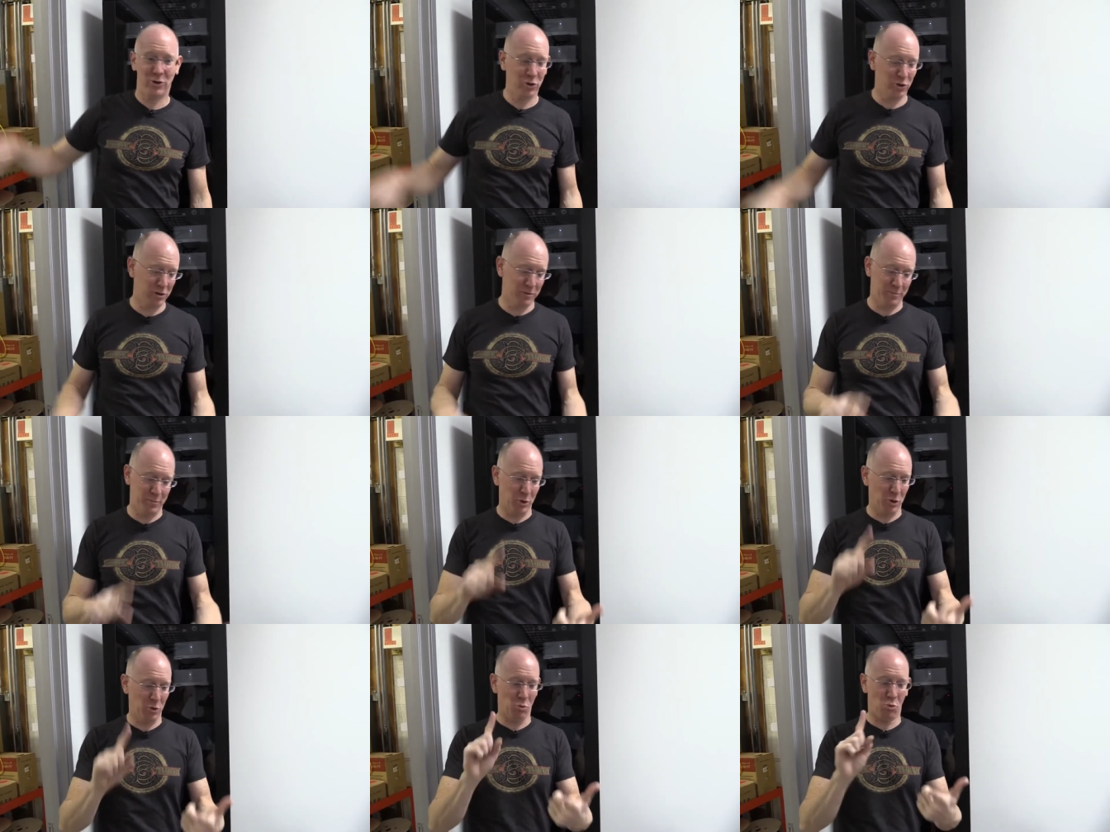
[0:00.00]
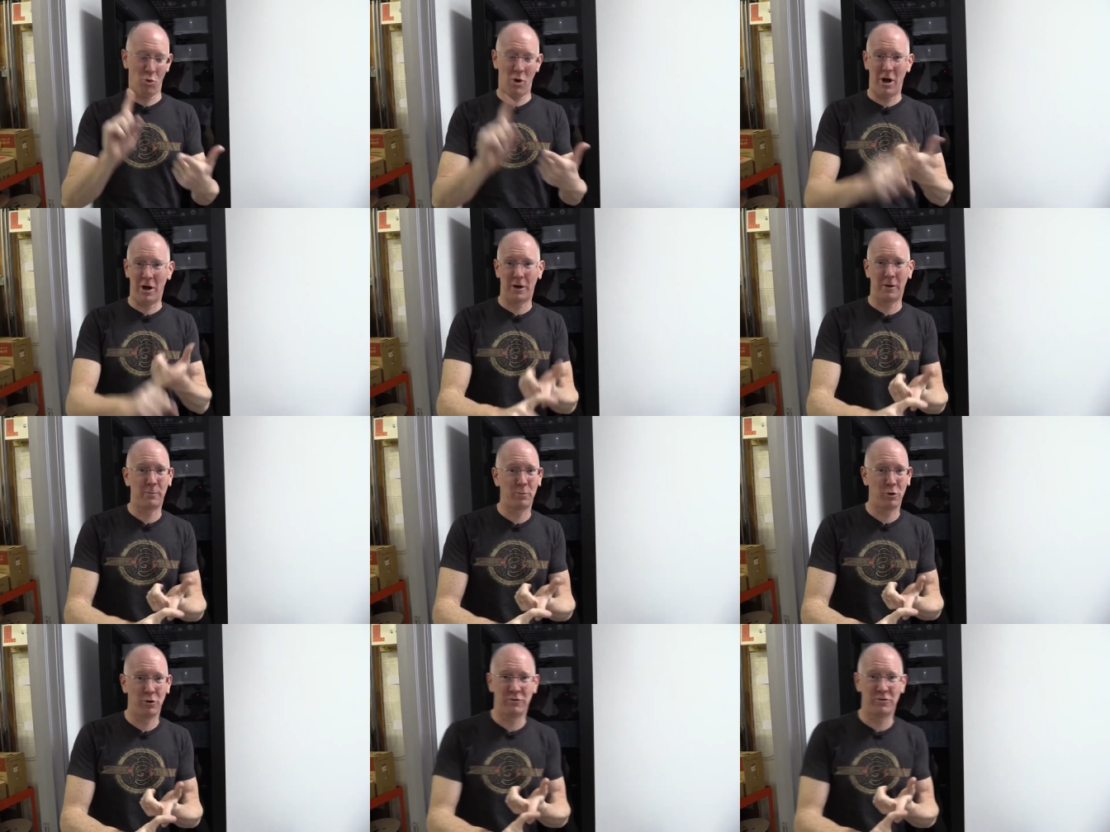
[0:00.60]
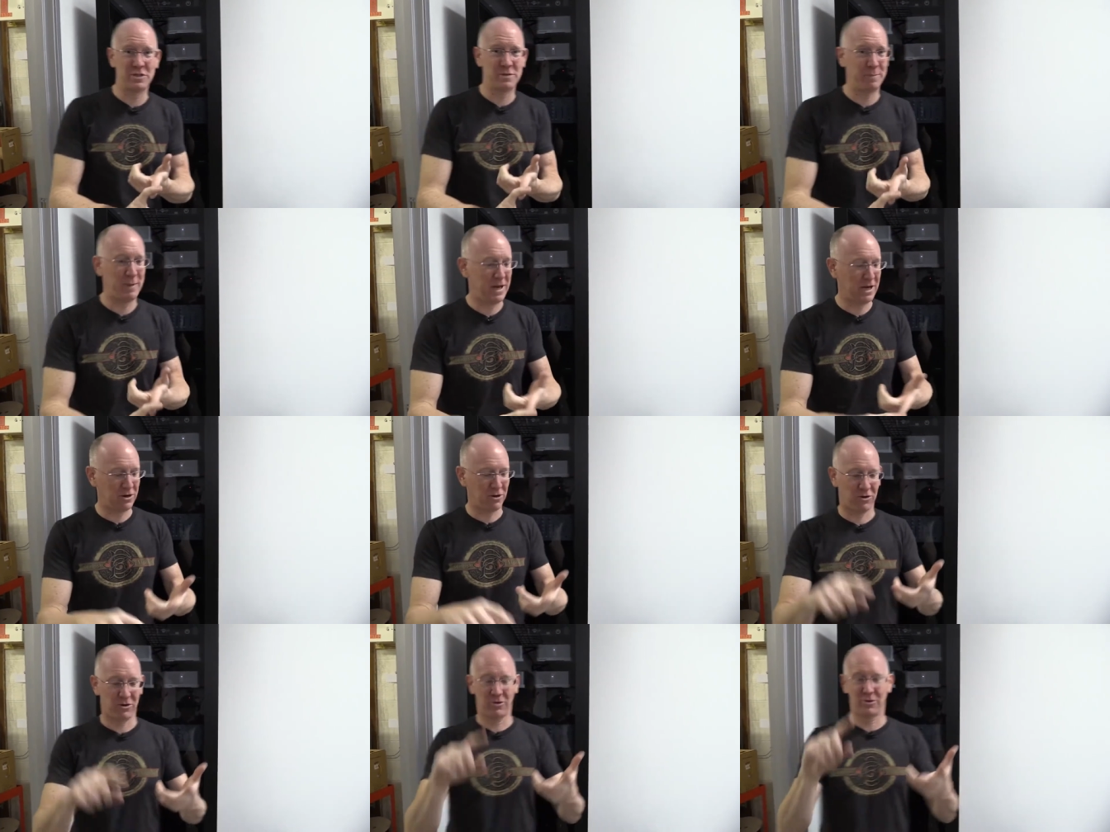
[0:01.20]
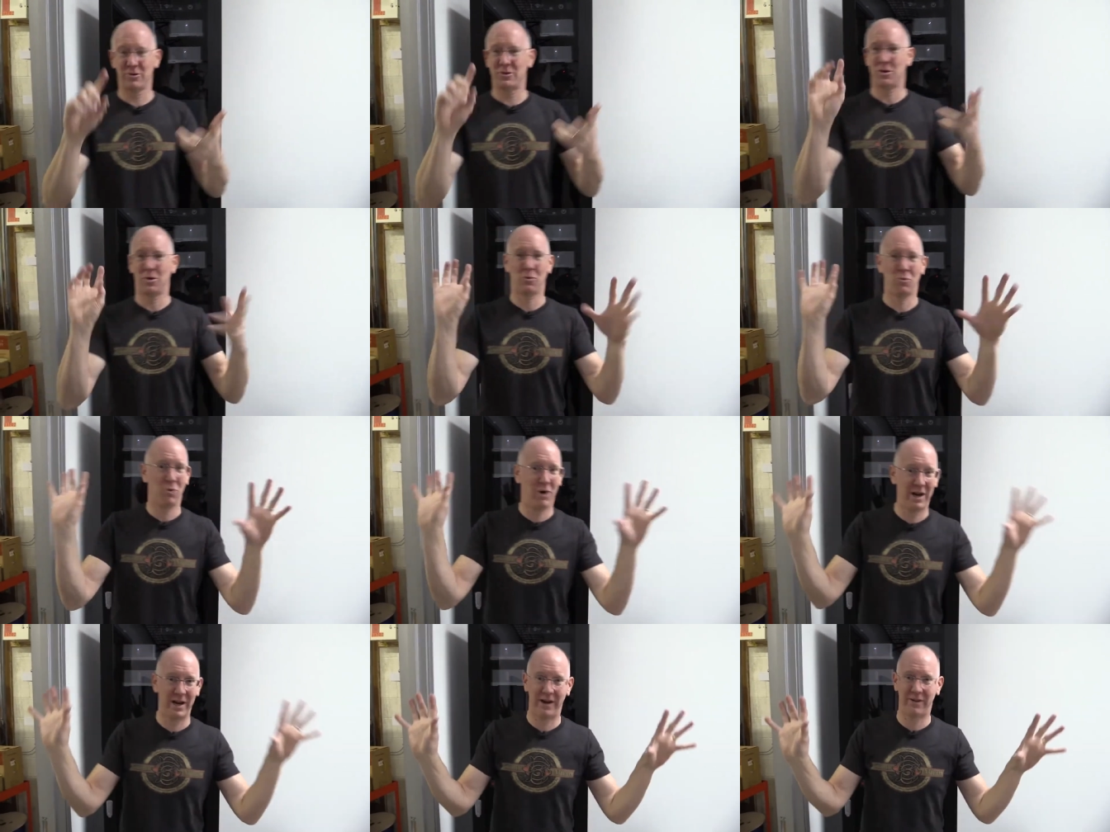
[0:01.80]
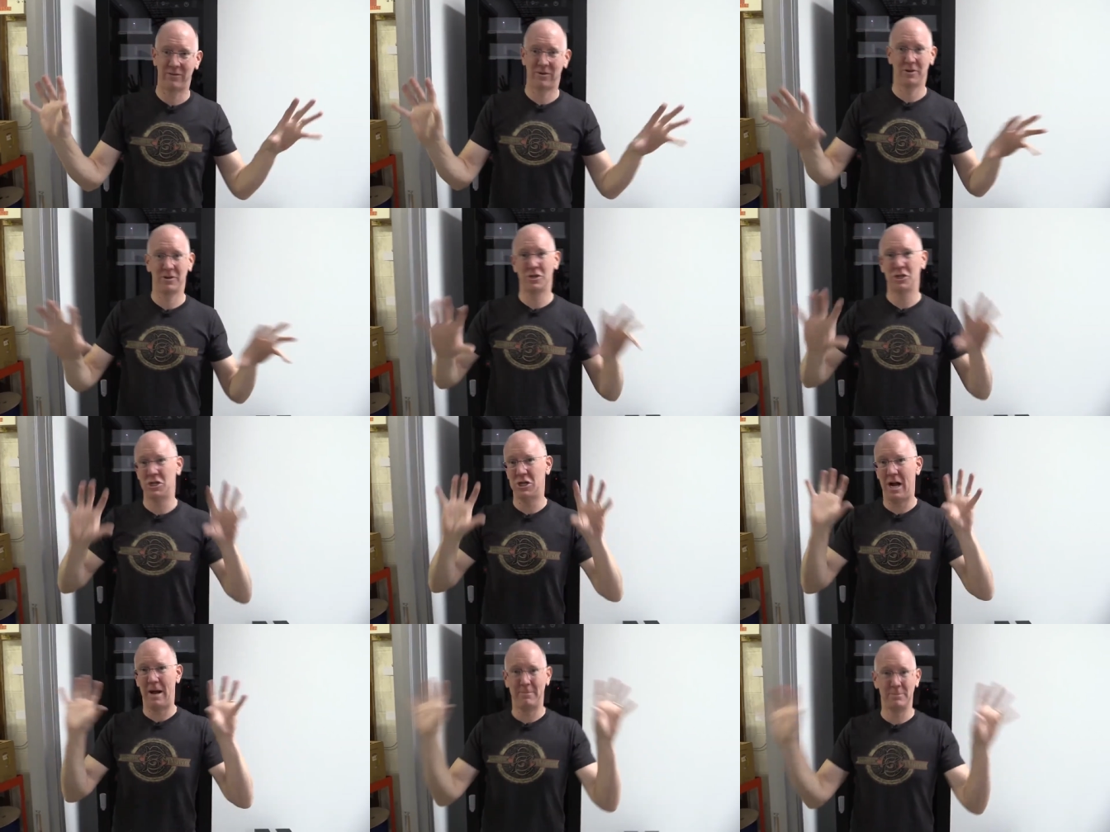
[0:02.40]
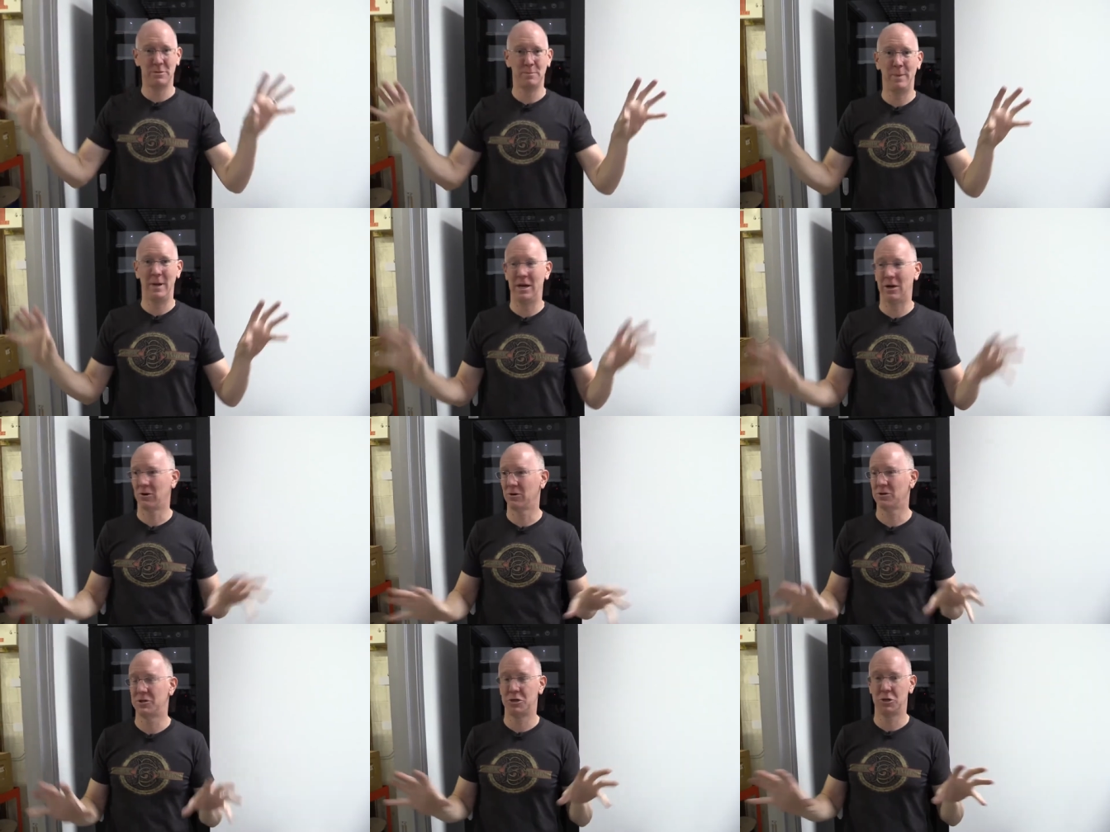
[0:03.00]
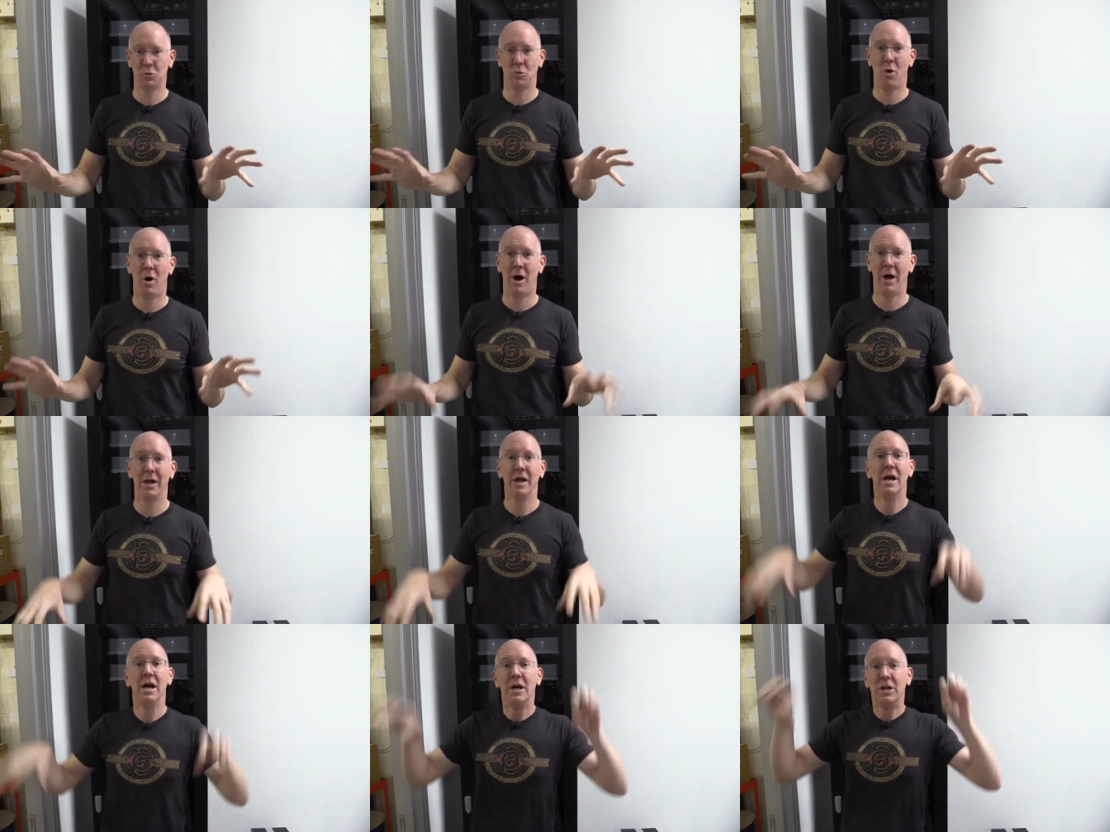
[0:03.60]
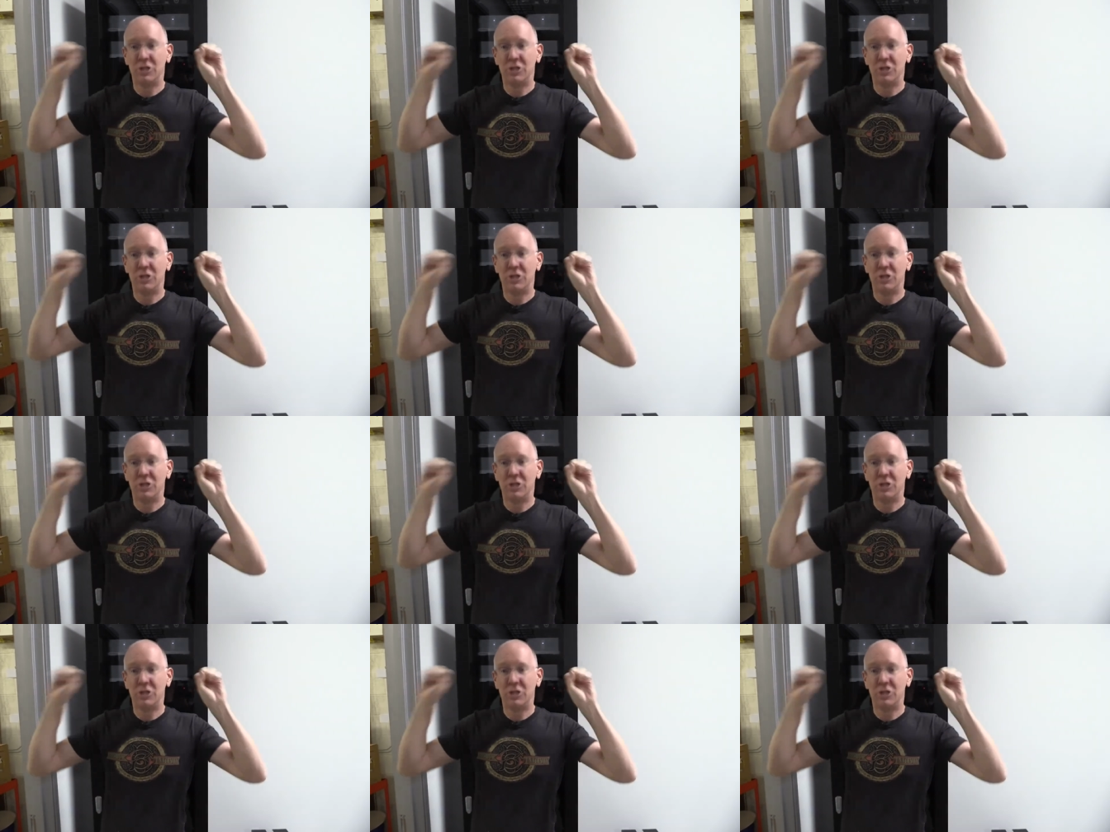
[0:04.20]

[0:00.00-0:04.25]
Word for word: you can put waterproof speakers or whatever shop speakers you want.